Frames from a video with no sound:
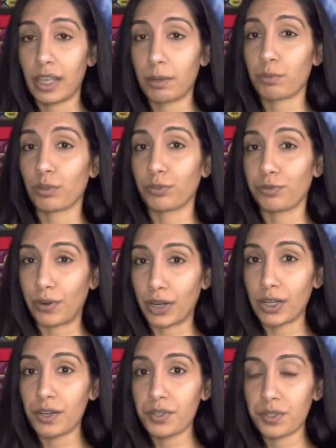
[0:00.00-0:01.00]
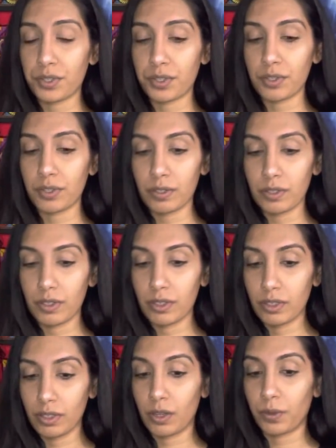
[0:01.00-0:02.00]
April 1st.
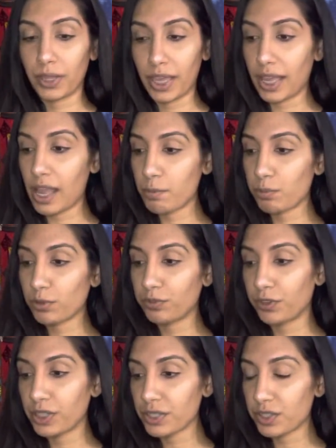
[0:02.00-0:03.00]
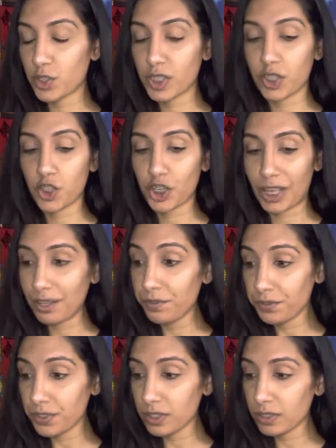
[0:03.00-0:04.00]
Okay, April 1st, there's a
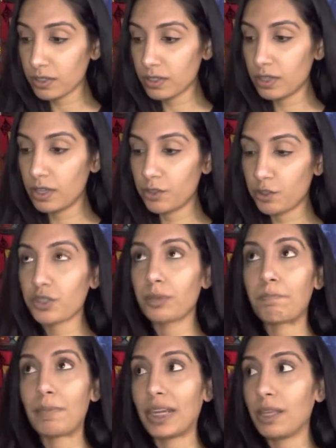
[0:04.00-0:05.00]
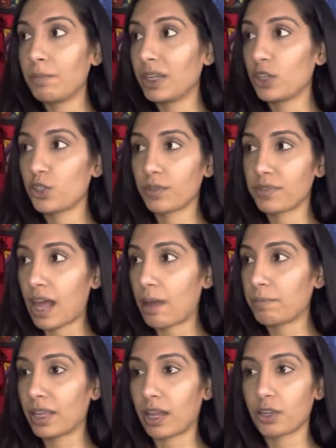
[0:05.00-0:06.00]
shift. There's many, many shifts
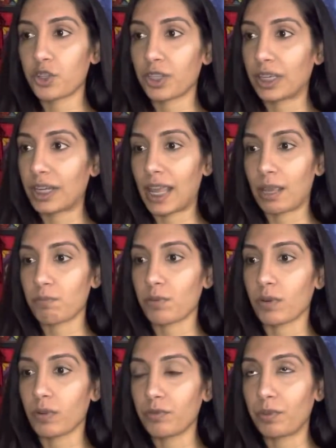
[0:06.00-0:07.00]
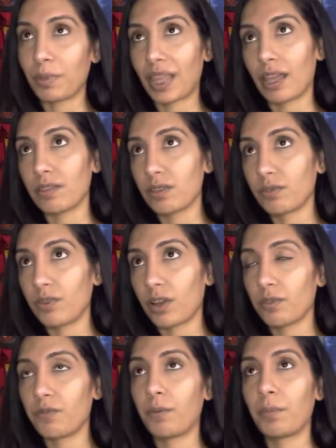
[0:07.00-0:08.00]
happening actually in April from the end of
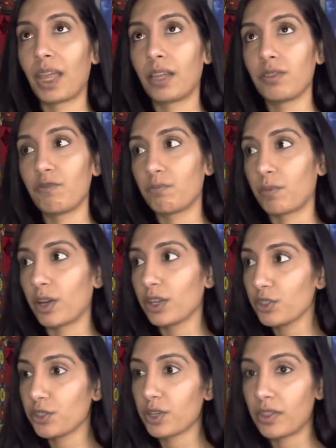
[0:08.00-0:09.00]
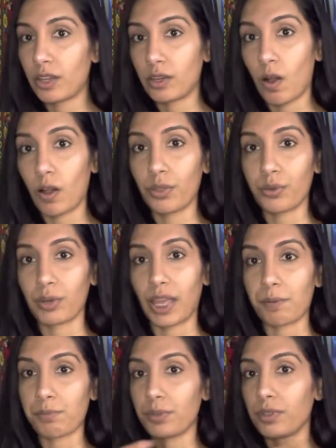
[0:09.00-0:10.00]
from the end of March and then all through
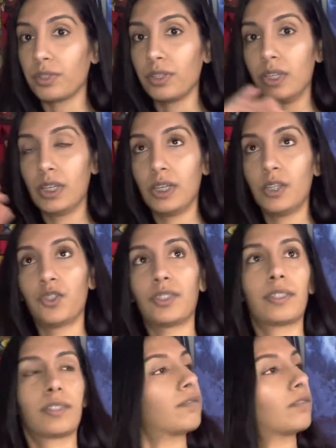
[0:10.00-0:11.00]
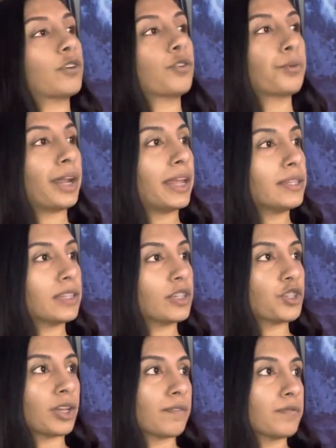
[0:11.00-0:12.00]
April, just crazy
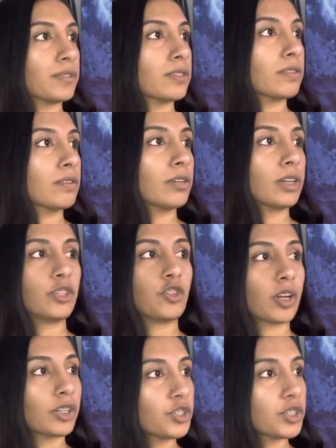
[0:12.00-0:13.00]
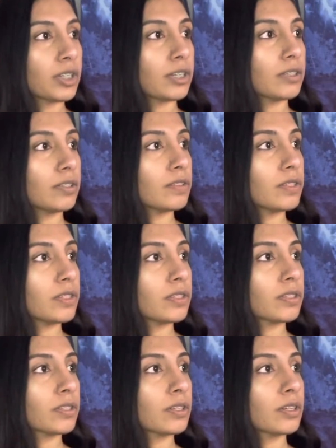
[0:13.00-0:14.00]
shifts,
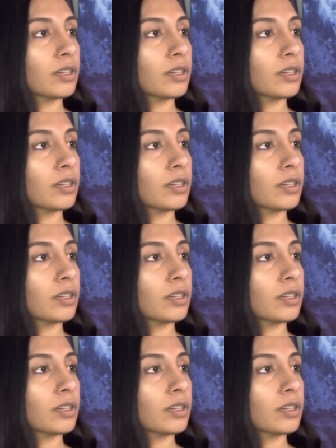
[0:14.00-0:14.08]
conjunctions,